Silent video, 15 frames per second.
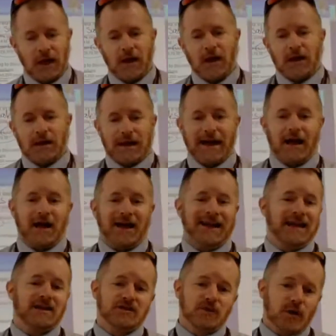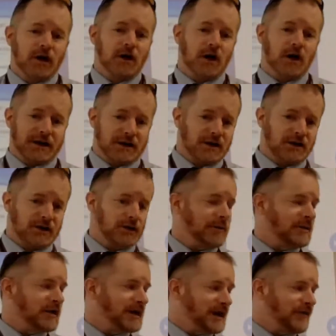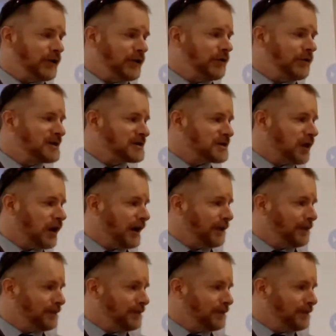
Now, here's what I'd like you to do. I'm going to give you a bit of time,